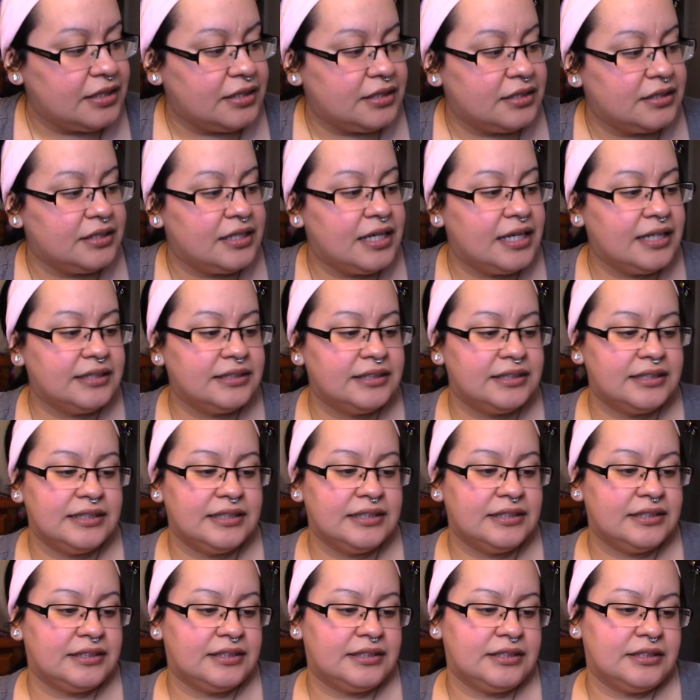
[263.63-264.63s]
Next
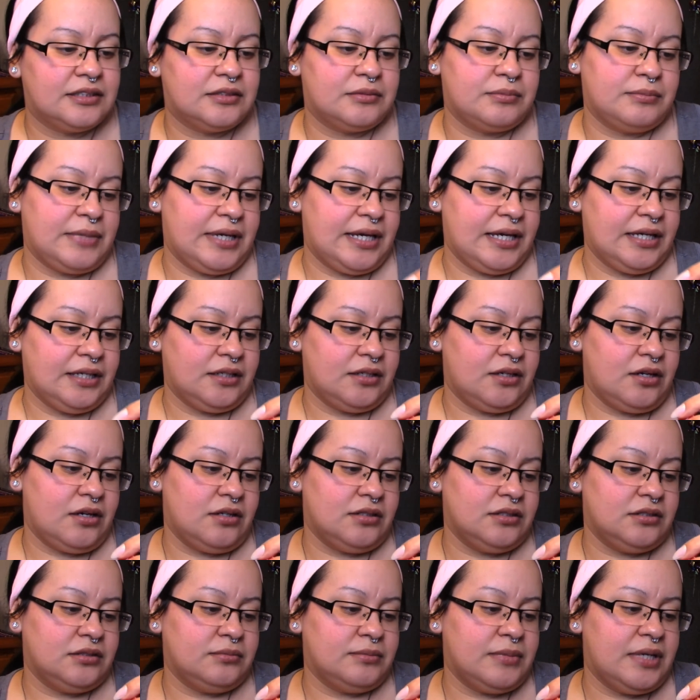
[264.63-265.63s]
is this MAC
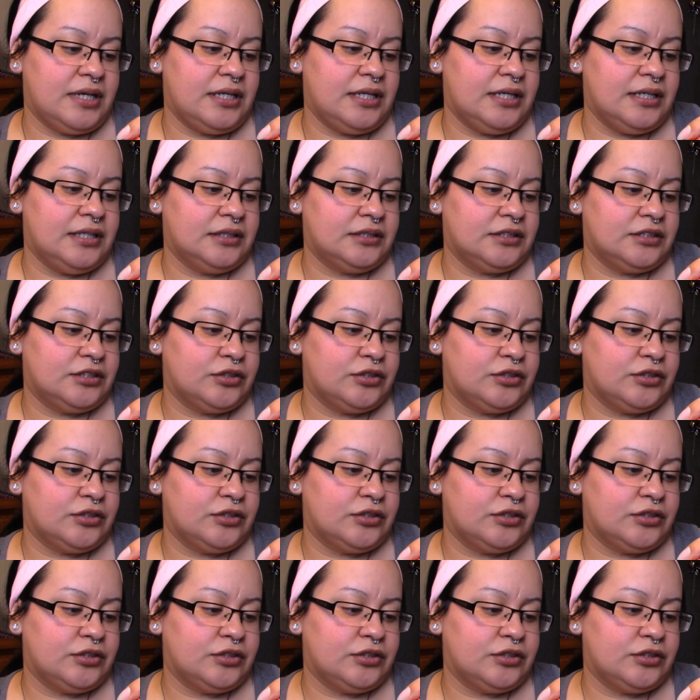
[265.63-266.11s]
Cosmetics